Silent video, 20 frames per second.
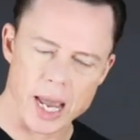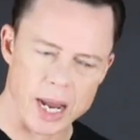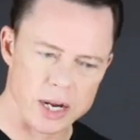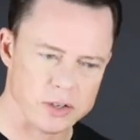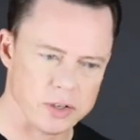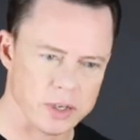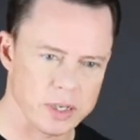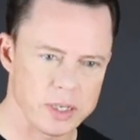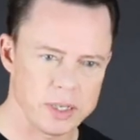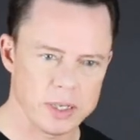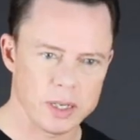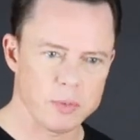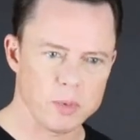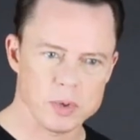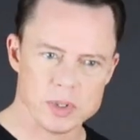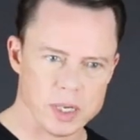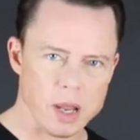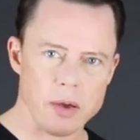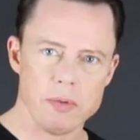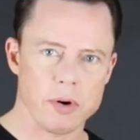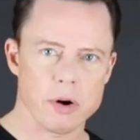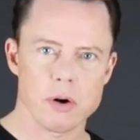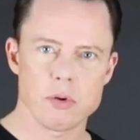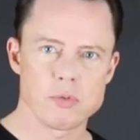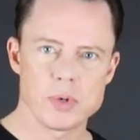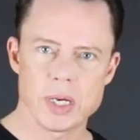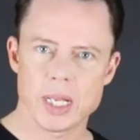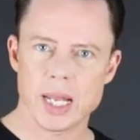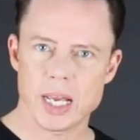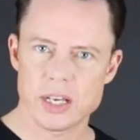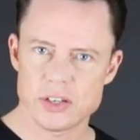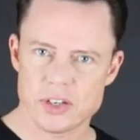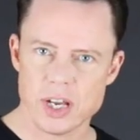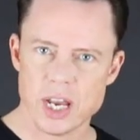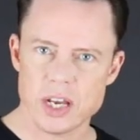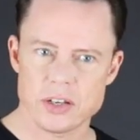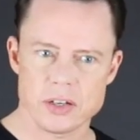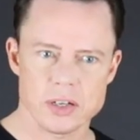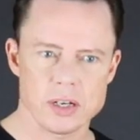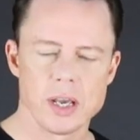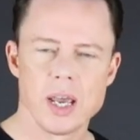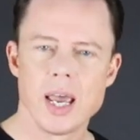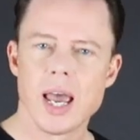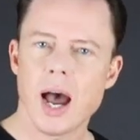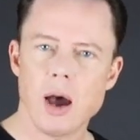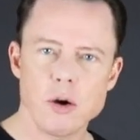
actually. It was never a realization.